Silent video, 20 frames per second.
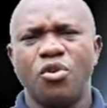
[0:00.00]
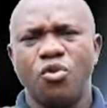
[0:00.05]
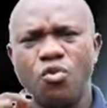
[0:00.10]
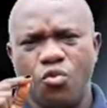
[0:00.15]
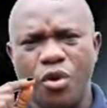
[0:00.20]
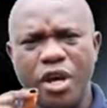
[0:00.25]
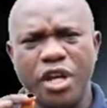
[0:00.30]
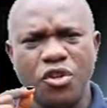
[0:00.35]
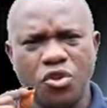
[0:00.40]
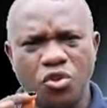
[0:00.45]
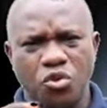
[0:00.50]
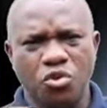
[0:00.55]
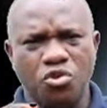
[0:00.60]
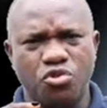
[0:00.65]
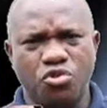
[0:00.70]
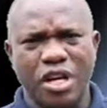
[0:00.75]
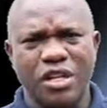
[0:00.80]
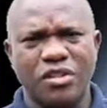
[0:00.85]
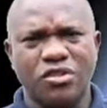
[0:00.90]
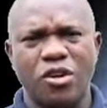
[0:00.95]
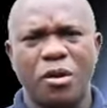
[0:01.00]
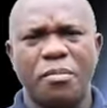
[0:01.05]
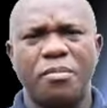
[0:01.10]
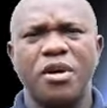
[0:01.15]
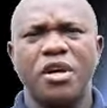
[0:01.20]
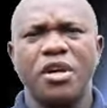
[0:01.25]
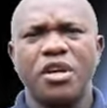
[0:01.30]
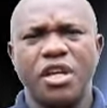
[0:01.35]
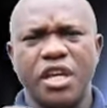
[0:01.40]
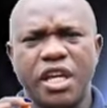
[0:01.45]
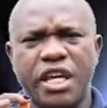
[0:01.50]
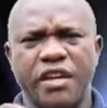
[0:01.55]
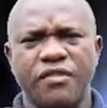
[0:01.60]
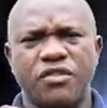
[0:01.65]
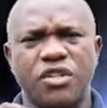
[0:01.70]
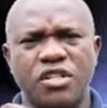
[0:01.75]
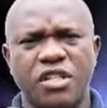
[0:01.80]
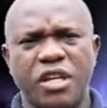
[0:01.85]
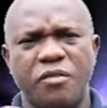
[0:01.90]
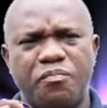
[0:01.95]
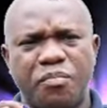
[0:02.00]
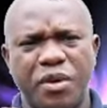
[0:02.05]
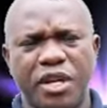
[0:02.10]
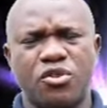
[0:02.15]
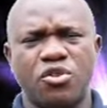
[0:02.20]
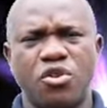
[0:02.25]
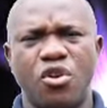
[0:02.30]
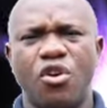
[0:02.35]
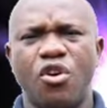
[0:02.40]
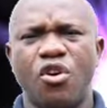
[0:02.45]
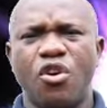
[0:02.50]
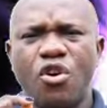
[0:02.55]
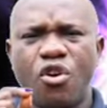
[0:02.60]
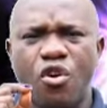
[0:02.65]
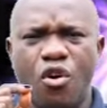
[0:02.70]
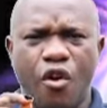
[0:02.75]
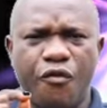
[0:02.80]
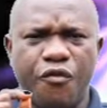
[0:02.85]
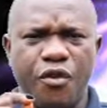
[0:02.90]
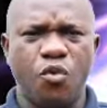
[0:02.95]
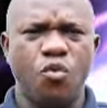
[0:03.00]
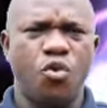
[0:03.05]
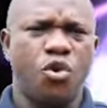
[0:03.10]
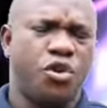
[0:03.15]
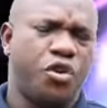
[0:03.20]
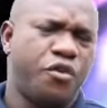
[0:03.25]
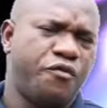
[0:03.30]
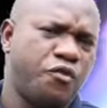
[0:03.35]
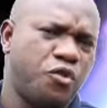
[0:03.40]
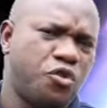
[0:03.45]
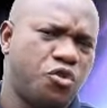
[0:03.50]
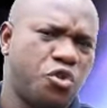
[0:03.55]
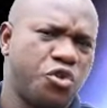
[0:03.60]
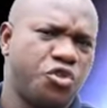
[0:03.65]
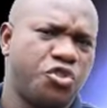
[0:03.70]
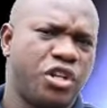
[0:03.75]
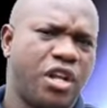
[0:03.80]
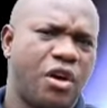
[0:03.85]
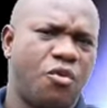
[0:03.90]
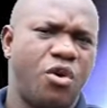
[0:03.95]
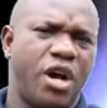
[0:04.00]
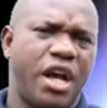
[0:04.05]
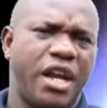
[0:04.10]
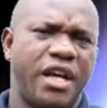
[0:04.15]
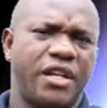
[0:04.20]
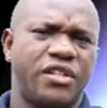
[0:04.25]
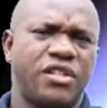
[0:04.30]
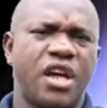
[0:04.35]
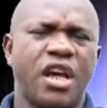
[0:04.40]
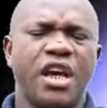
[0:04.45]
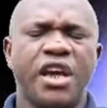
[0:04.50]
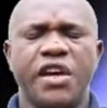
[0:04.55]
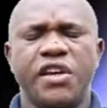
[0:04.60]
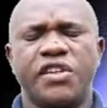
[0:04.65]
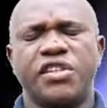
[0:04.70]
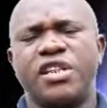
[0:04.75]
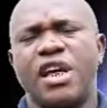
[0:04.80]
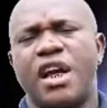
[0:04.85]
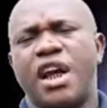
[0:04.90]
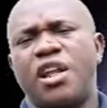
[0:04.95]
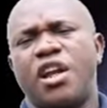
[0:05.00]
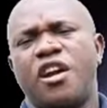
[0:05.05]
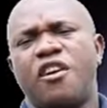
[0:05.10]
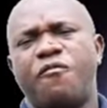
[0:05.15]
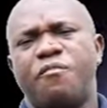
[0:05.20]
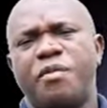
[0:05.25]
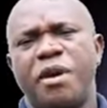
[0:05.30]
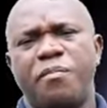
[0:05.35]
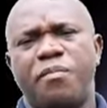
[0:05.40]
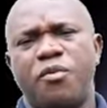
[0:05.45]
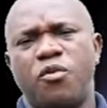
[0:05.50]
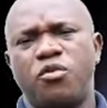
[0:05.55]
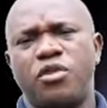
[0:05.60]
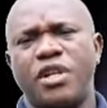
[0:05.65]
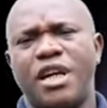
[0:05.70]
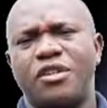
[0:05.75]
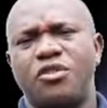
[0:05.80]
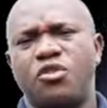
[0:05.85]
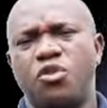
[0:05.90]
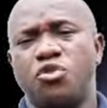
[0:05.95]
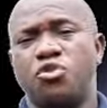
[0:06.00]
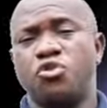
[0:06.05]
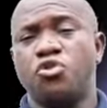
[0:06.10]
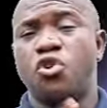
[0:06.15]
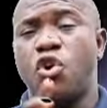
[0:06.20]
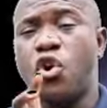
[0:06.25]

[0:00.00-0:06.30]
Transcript: when you dress up, it gives us a picture of a wonderful social awareness. You see, there are a lot of people that doesn't